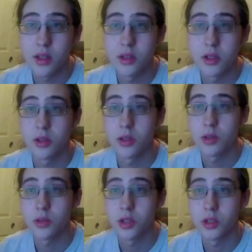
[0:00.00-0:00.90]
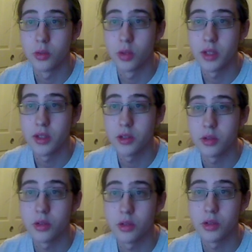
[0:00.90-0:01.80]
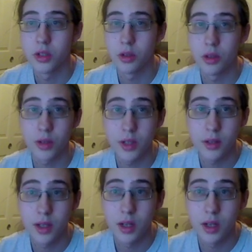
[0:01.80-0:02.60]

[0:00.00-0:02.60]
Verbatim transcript: 0, 0, 1, 0, 2, 0, 3,